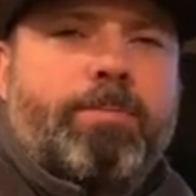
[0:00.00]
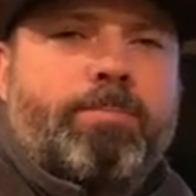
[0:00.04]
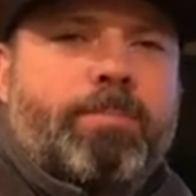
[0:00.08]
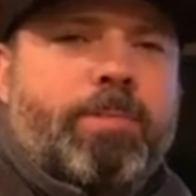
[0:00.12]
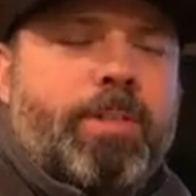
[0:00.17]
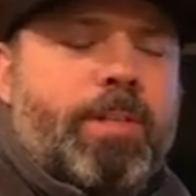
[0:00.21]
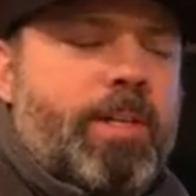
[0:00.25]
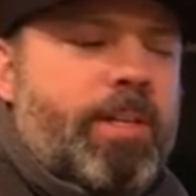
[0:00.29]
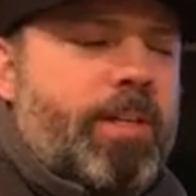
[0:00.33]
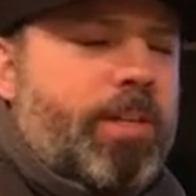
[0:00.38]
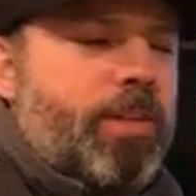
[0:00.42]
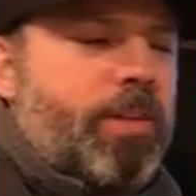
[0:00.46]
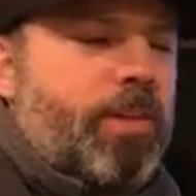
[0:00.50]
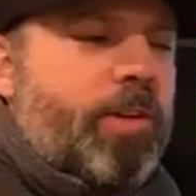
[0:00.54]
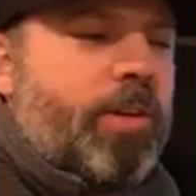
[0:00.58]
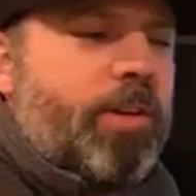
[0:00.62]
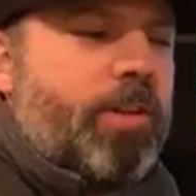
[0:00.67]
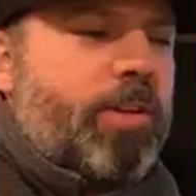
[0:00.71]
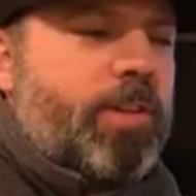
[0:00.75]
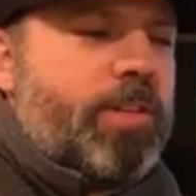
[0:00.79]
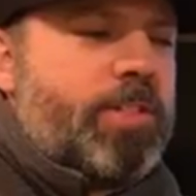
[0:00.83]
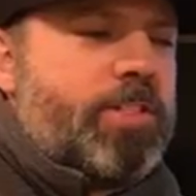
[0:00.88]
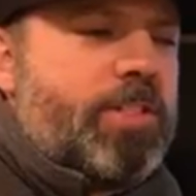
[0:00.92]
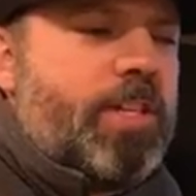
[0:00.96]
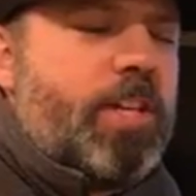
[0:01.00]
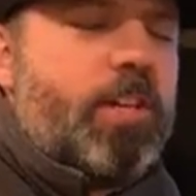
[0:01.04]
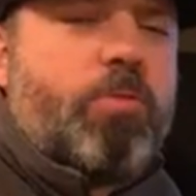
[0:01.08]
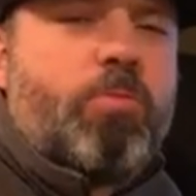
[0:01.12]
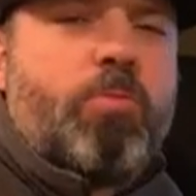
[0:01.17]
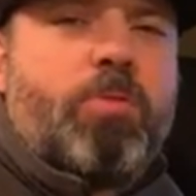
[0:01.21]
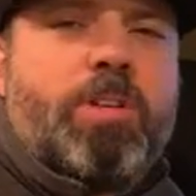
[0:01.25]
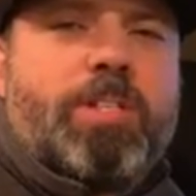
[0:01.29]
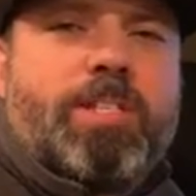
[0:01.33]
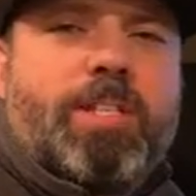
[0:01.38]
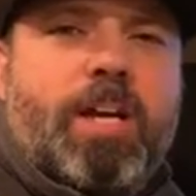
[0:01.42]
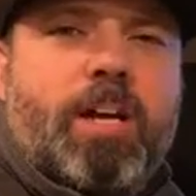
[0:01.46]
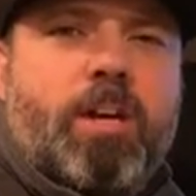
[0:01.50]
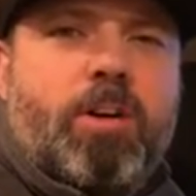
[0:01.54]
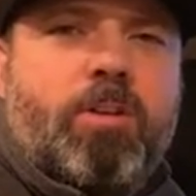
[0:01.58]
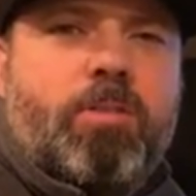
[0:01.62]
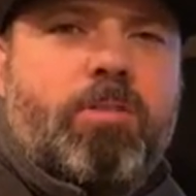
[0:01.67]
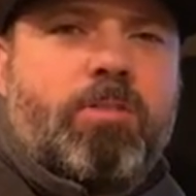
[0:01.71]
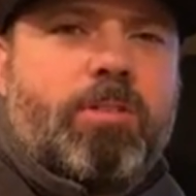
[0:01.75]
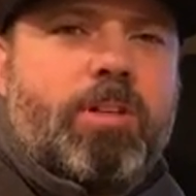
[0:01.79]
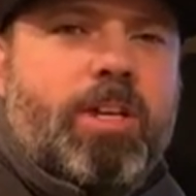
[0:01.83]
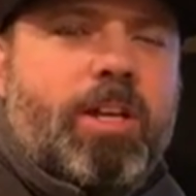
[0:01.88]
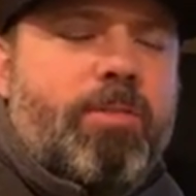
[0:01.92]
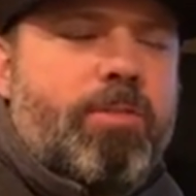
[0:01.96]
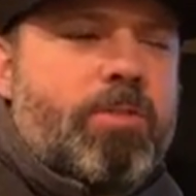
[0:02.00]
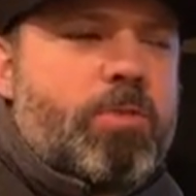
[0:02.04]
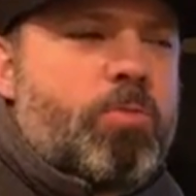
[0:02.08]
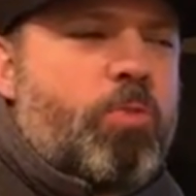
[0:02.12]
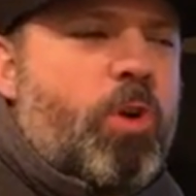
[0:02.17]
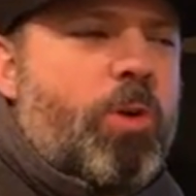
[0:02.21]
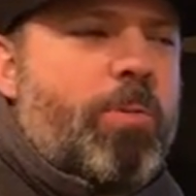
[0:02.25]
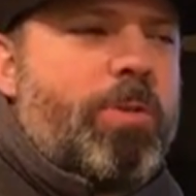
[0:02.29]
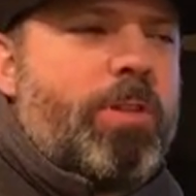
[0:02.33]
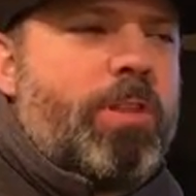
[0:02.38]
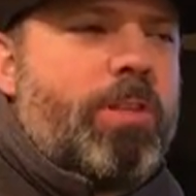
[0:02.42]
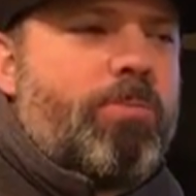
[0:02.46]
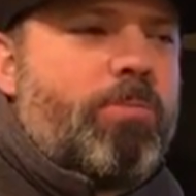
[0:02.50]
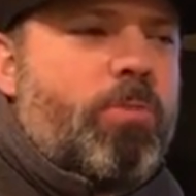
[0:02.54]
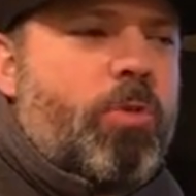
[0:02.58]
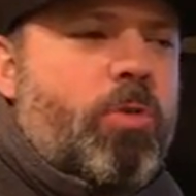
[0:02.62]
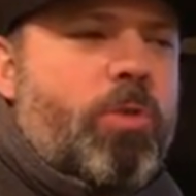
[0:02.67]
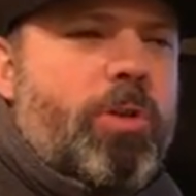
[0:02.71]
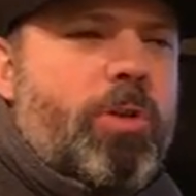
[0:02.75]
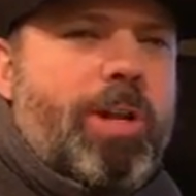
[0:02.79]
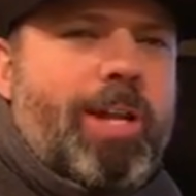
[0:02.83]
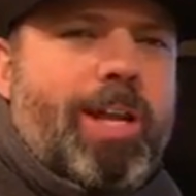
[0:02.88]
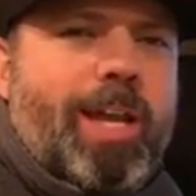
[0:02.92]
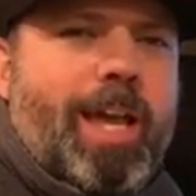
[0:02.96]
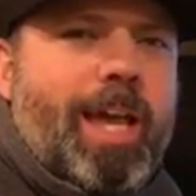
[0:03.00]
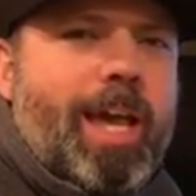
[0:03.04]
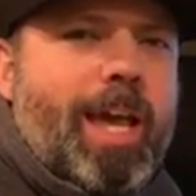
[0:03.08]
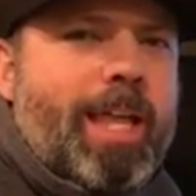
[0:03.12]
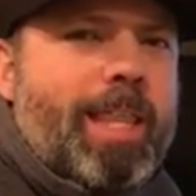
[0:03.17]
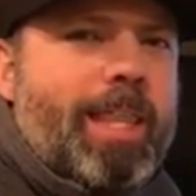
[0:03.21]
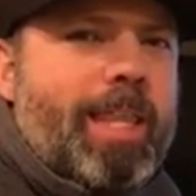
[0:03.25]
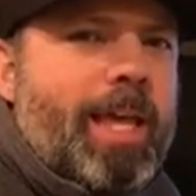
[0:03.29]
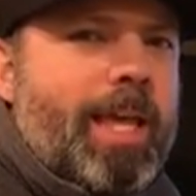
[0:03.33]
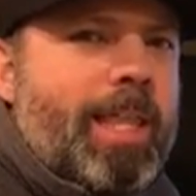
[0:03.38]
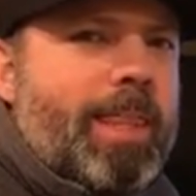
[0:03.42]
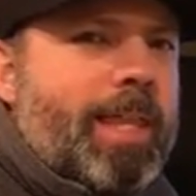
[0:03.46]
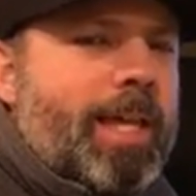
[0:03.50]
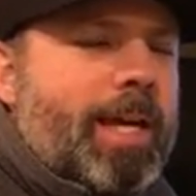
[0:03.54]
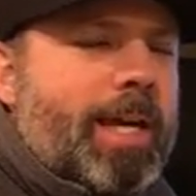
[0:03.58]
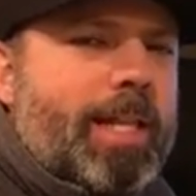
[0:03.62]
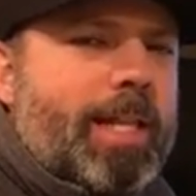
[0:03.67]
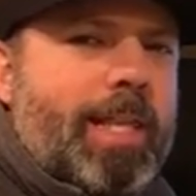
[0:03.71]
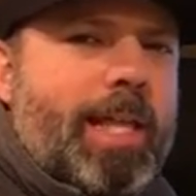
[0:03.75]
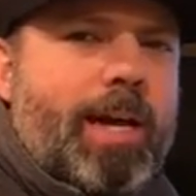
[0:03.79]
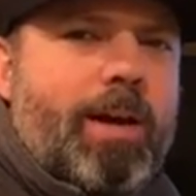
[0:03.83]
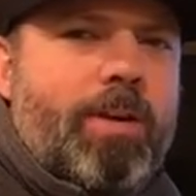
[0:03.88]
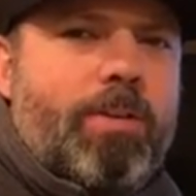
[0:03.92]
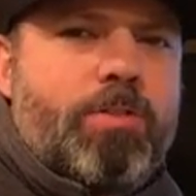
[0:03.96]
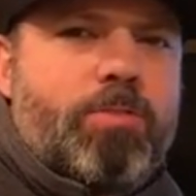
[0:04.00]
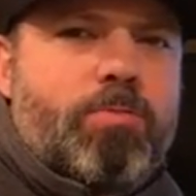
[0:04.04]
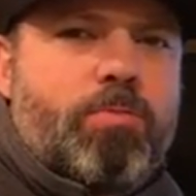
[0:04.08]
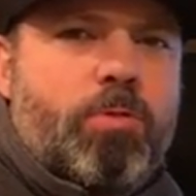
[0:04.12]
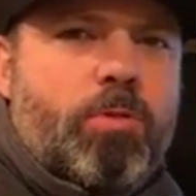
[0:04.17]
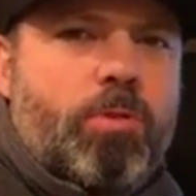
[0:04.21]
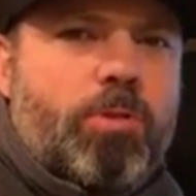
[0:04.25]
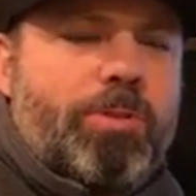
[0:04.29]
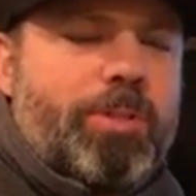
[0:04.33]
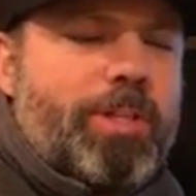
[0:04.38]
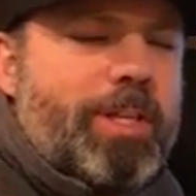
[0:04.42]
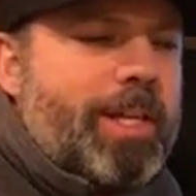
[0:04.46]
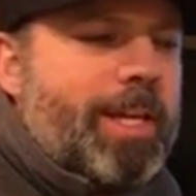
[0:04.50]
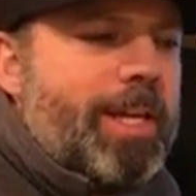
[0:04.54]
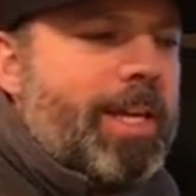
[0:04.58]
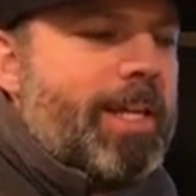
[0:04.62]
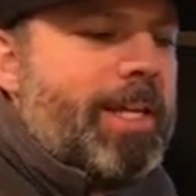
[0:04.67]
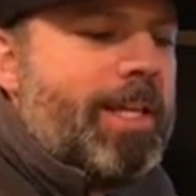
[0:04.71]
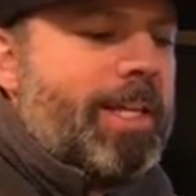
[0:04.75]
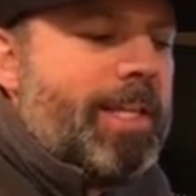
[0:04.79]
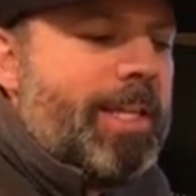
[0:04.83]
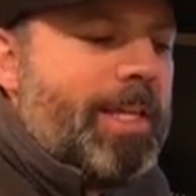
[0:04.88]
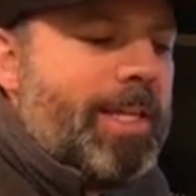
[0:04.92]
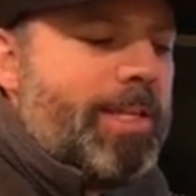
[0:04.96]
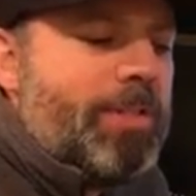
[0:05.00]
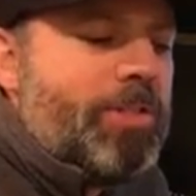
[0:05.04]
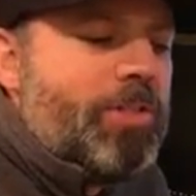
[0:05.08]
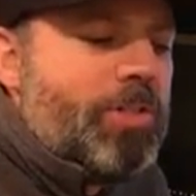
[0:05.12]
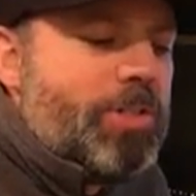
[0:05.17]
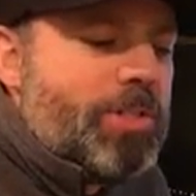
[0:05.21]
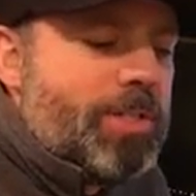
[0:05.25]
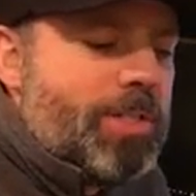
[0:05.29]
The sun was out, it was warm in the morning, and then the clouds rolled in and it